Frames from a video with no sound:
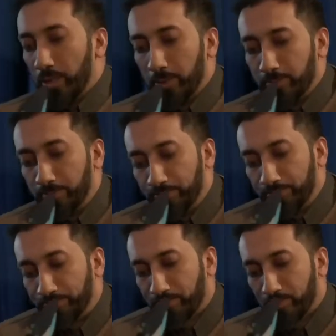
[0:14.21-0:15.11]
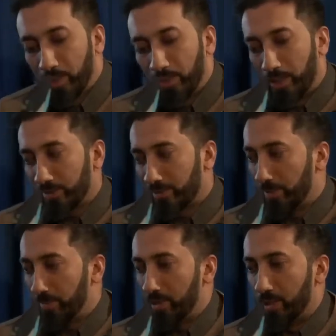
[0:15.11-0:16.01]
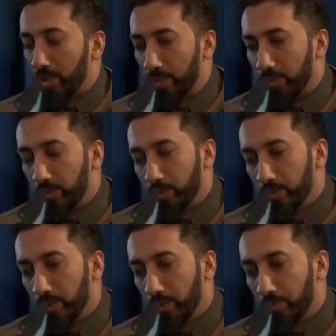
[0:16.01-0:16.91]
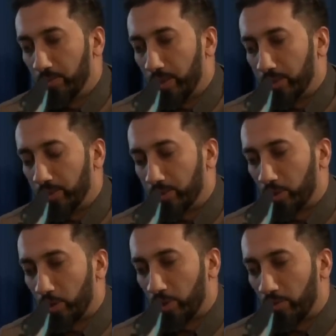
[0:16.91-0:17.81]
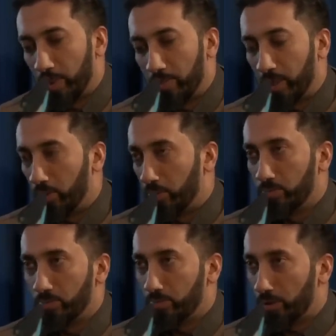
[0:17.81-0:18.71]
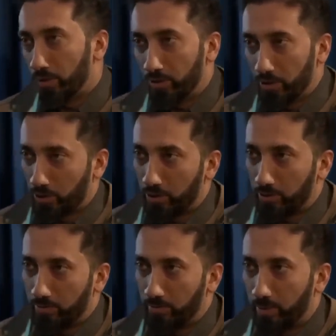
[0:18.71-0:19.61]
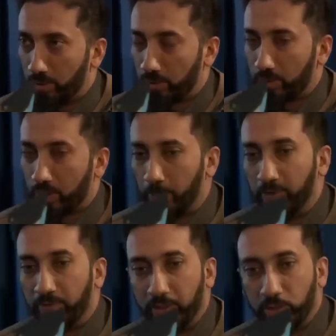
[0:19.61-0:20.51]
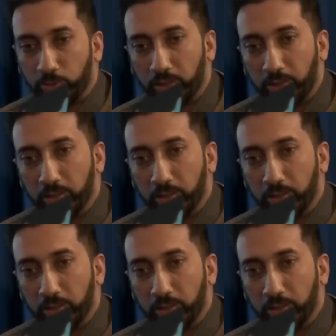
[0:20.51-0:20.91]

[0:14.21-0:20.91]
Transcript: um, lots can be said. Um, I'd start off by my own journey to share. Can you hear him? A couple of things. Can you quickly. hear him,